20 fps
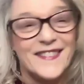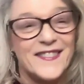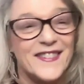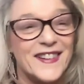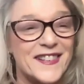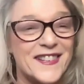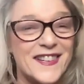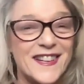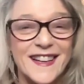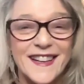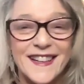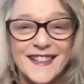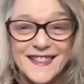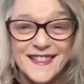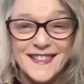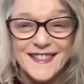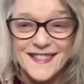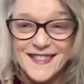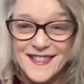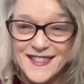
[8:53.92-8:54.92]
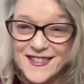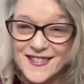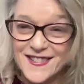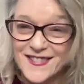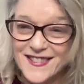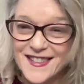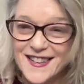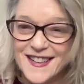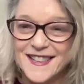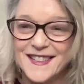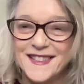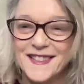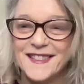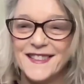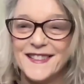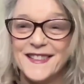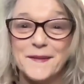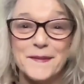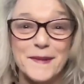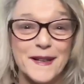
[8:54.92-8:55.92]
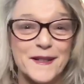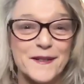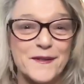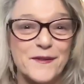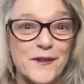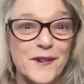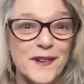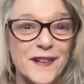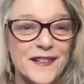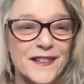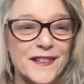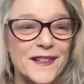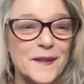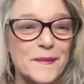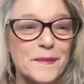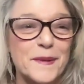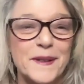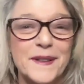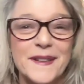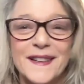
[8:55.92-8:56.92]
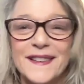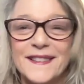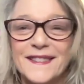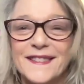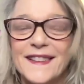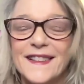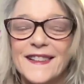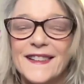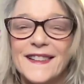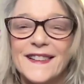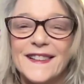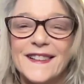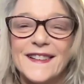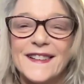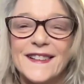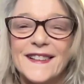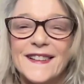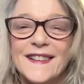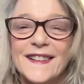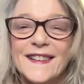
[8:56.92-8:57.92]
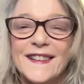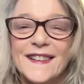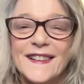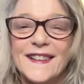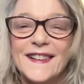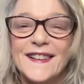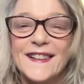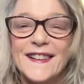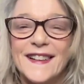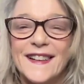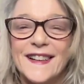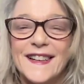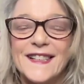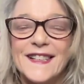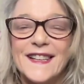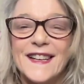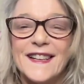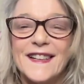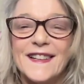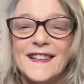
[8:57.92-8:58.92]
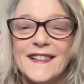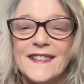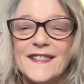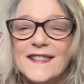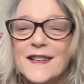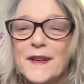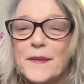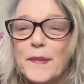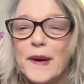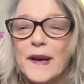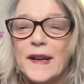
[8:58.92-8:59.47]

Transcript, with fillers: I've actually had to tone down the amount of water I put out there. All right, take another deep